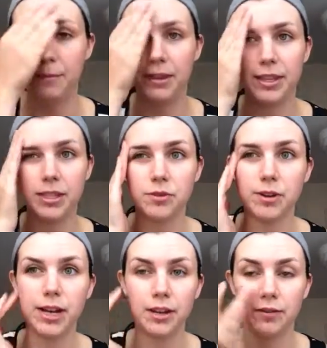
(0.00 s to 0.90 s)
This is
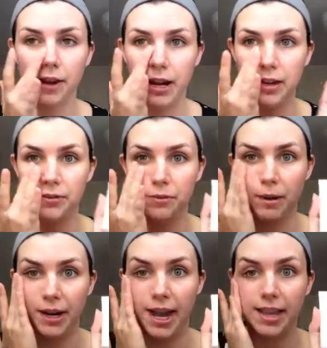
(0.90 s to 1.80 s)
really good value for
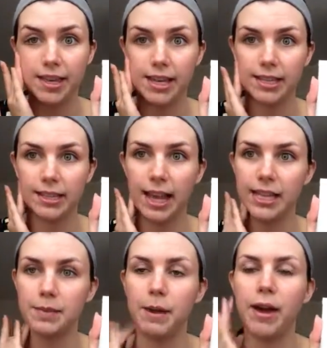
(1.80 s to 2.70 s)
money. This
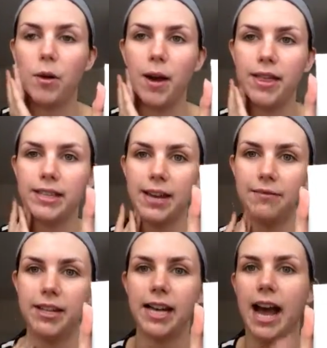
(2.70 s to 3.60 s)
lasts me, I wear this
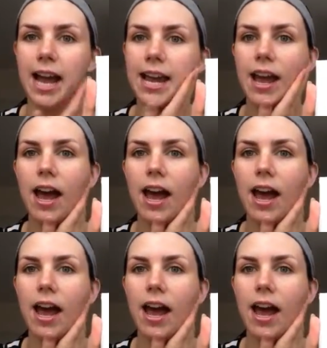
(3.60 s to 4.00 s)
every day,